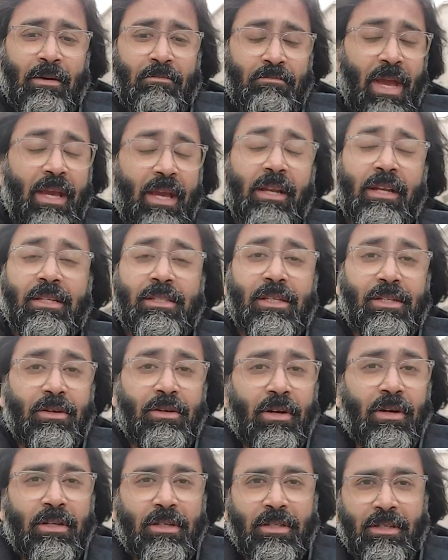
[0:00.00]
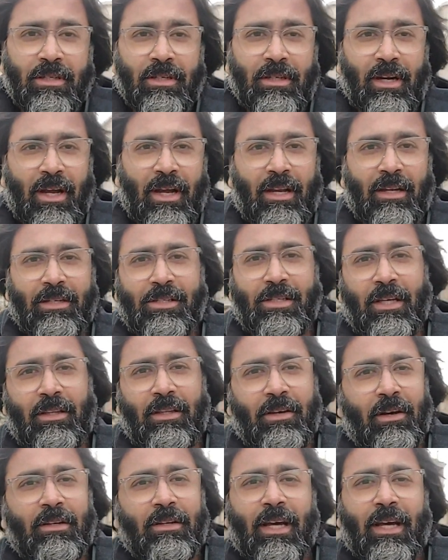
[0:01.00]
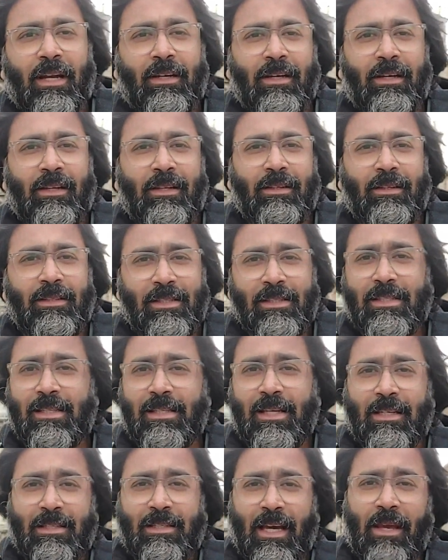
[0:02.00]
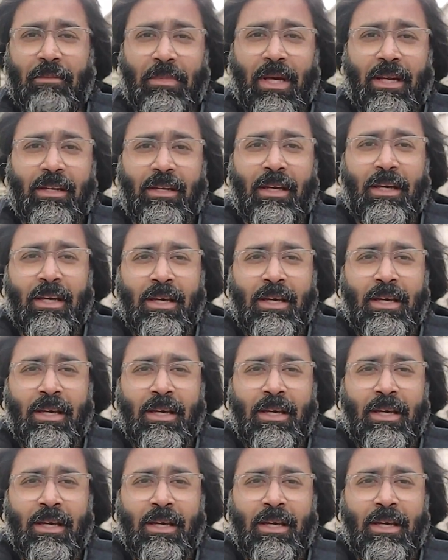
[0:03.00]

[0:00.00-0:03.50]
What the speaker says: Megan is a doctor, and she thought that this is the time that